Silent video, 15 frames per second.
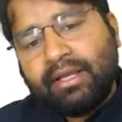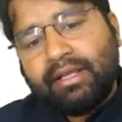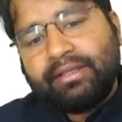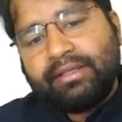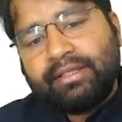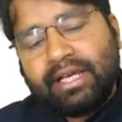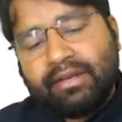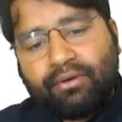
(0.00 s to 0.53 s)

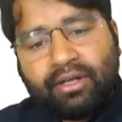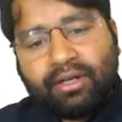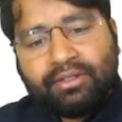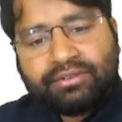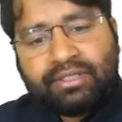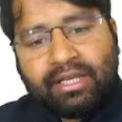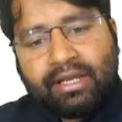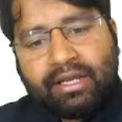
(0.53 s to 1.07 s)
there was
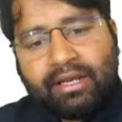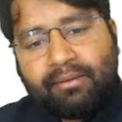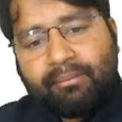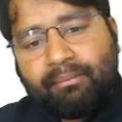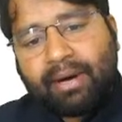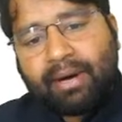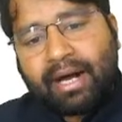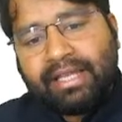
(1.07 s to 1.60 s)

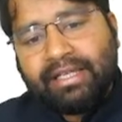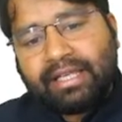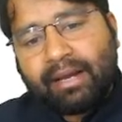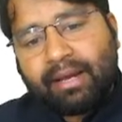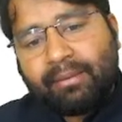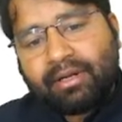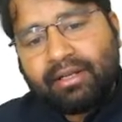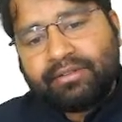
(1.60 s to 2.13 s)

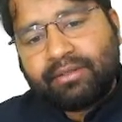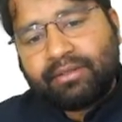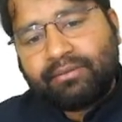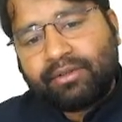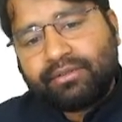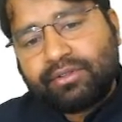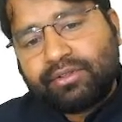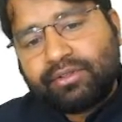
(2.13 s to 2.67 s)
bicameralism
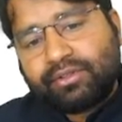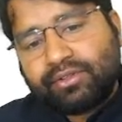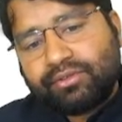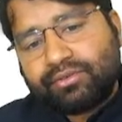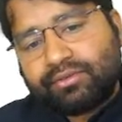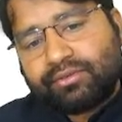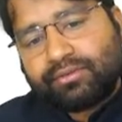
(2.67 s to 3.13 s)
was introduced.